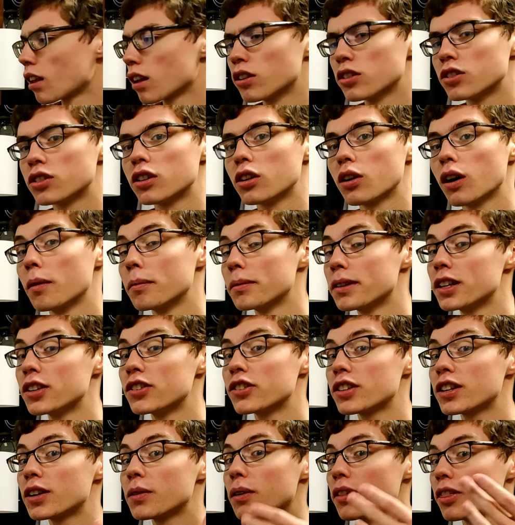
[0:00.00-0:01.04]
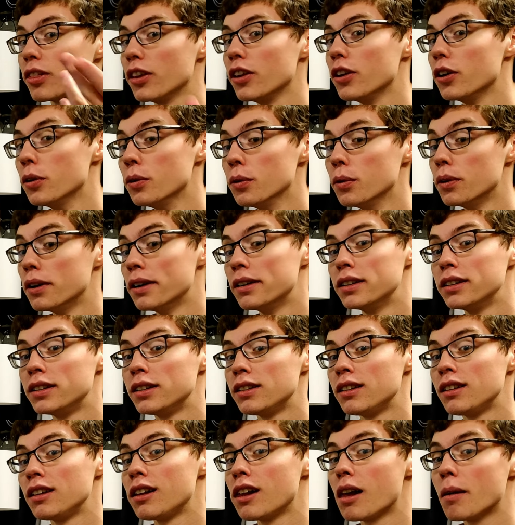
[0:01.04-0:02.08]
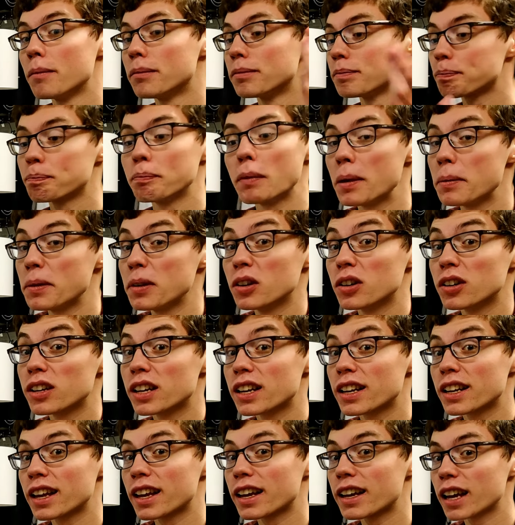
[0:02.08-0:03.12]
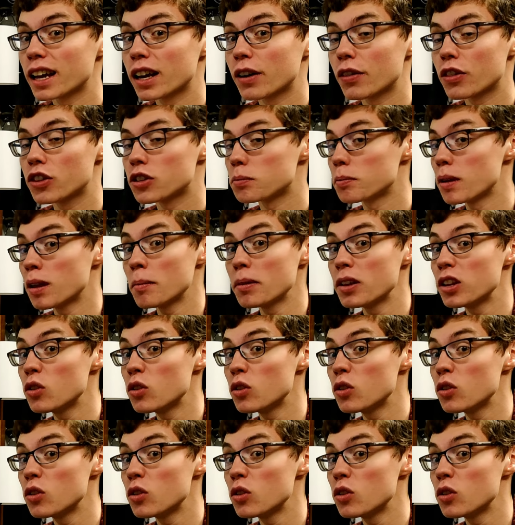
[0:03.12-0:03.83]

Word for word: So I'm going to share it with you. Maybe you'll get a kick out of this. Maybe